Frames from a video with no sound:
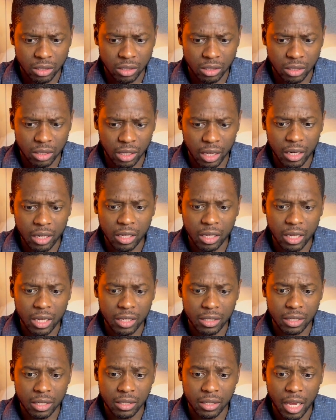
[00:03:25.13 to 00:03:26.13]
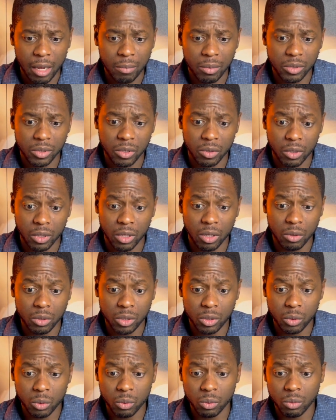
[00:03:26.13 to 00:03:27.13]
letting his disciples know, and those
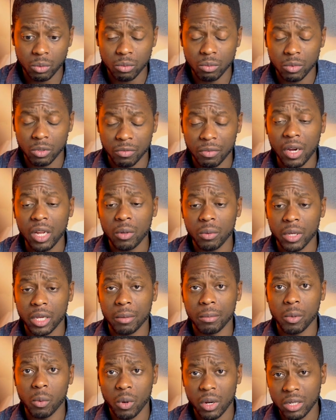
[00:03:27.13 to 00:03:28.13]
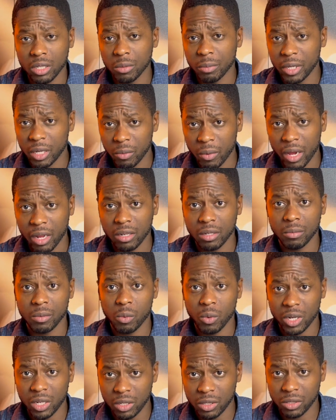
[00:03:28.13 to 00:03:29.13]
who were following him and wanted to be around him and
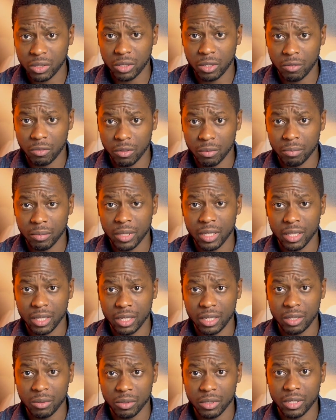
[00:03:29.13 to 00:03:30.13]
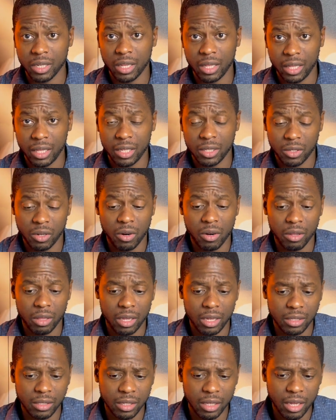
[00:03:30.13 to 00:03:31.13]
wanted to serve him, that he was saying these hard
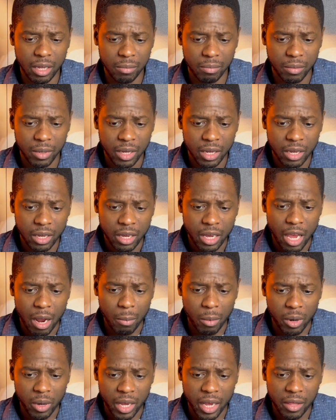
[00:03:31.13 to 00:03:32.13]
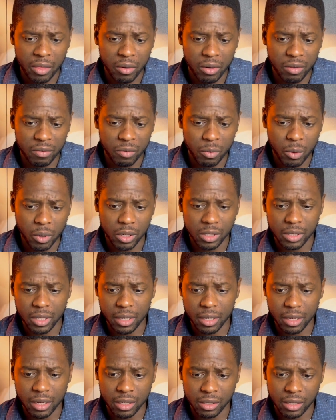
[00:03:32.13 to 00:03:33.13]
things to them. In Mark
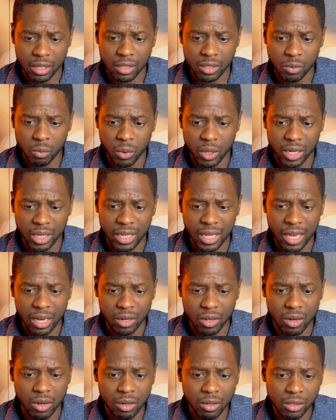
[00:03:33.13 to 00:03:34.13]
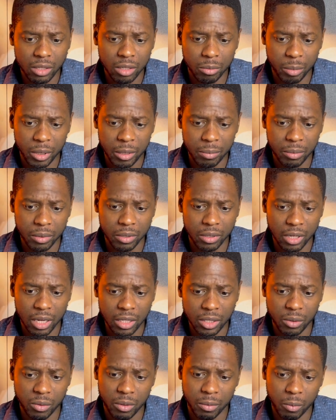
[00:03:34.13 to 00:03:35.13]
8:34, it says, and when he had called the people
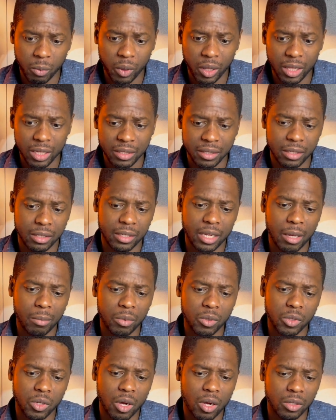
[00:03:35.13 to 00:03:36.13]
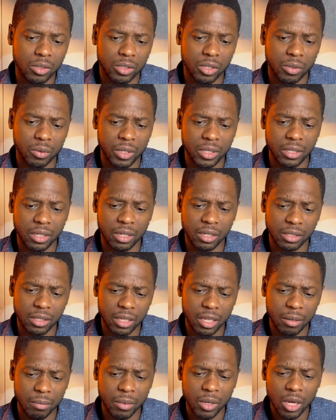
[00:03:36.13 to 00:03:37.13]
unto him with his disciples also, he said unto
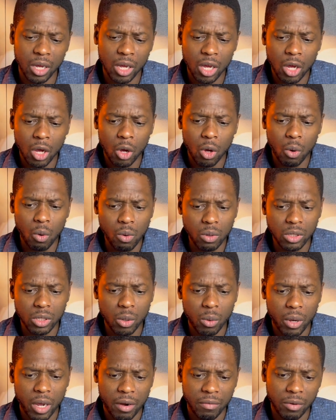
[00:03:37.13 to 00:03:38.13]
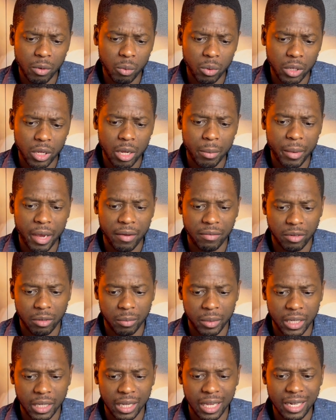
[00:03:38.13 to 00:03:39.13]
them, whosoever will come after
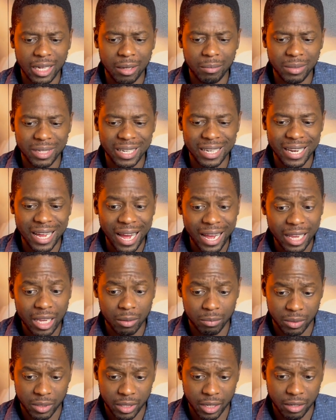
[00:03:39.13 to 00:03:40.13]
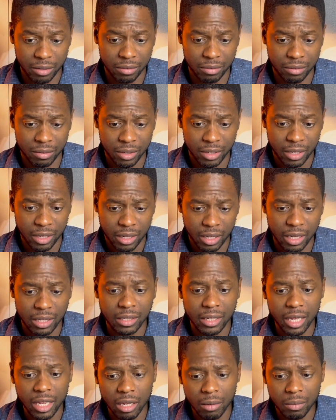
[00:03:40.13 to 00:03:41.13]
me, let him deny himself and
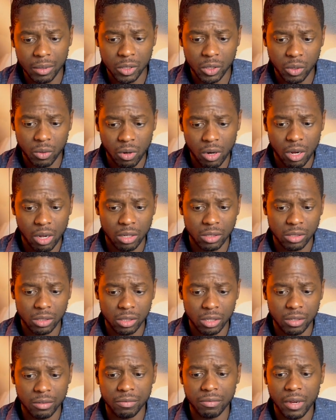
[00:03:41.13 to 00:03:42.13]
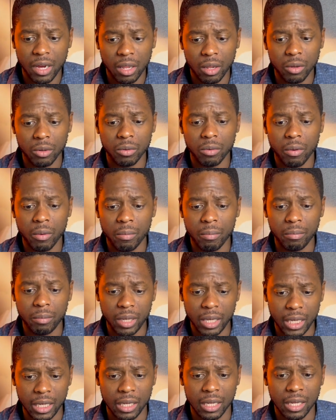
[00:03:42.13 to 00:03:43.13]
take up his cross and follow
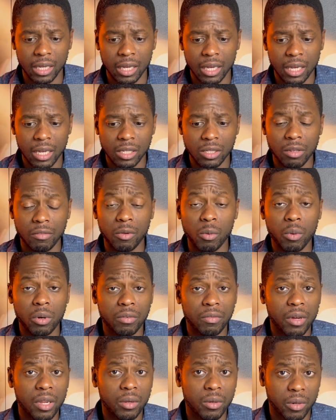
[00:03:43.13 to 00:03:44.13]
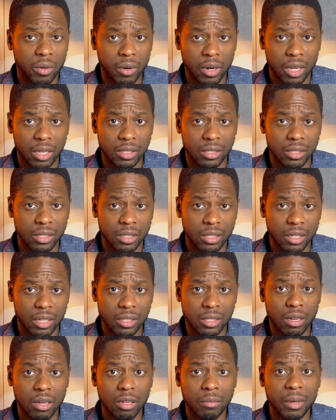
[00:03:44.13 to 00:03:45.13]
me. So if you want to follow Christ, it's
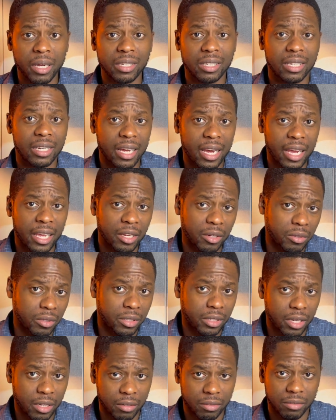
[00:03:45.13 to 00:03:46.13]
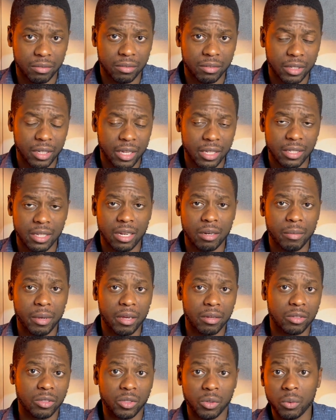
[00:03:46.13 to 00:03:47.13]
all about denying yourself. It's not
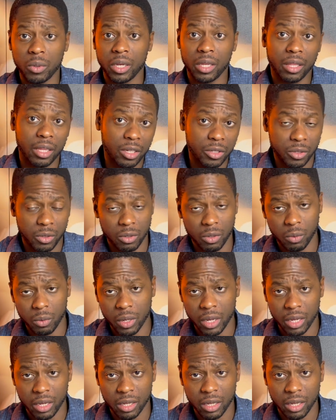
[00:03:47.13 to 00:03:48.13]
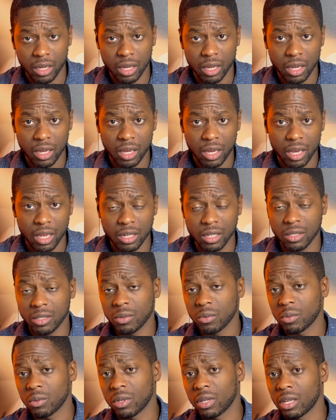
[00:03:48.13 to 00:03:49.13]
about doing things your way and just
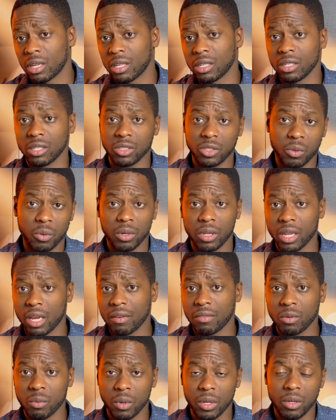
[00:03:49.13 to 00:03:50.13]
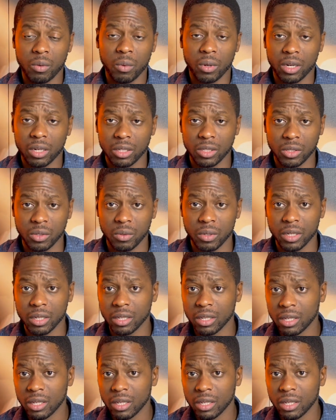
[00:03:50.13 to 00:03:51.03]
enjoying life the way you want to enjoy it.